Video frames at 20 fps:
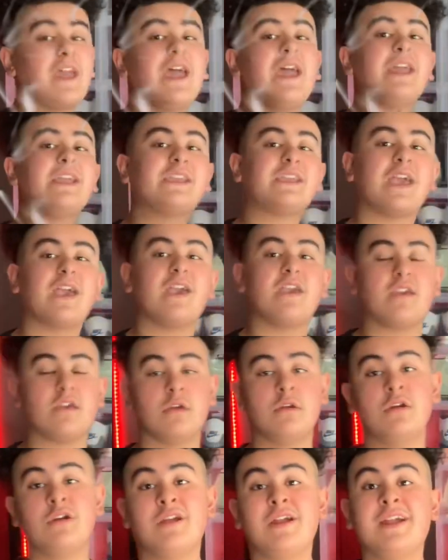10K.
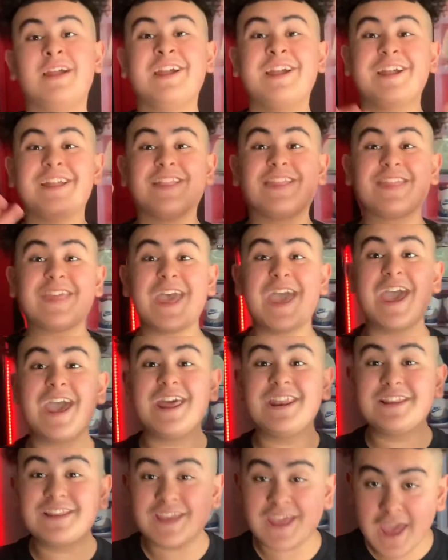
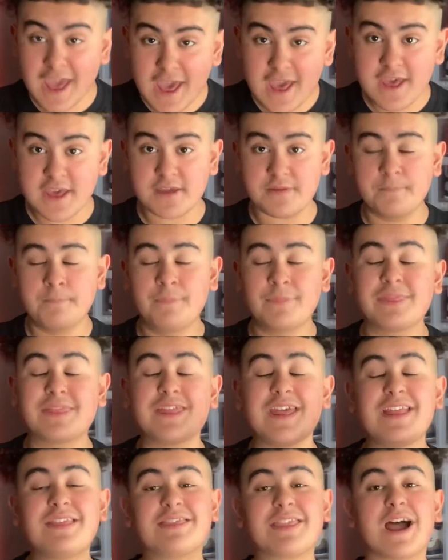10K.
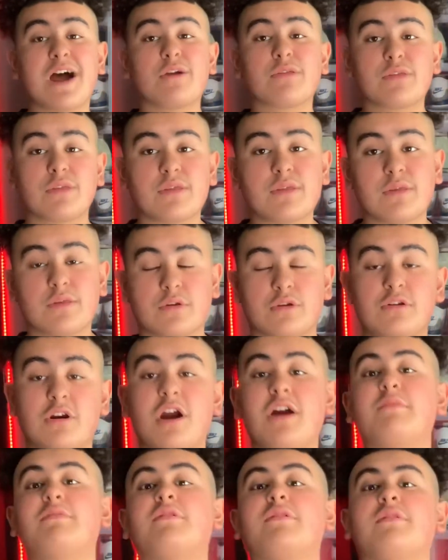10,000
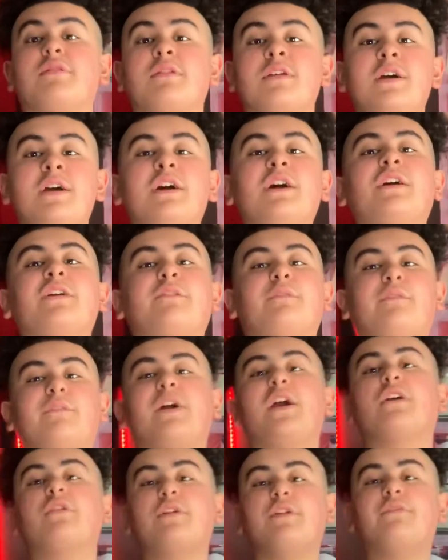subscribers
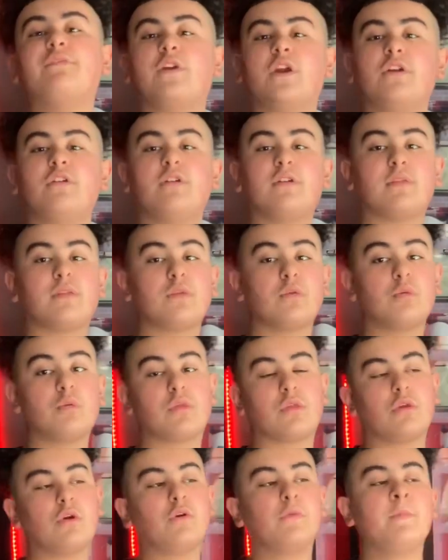very, very soon,
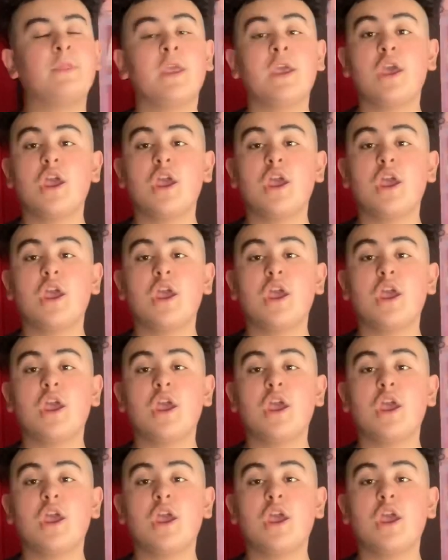so.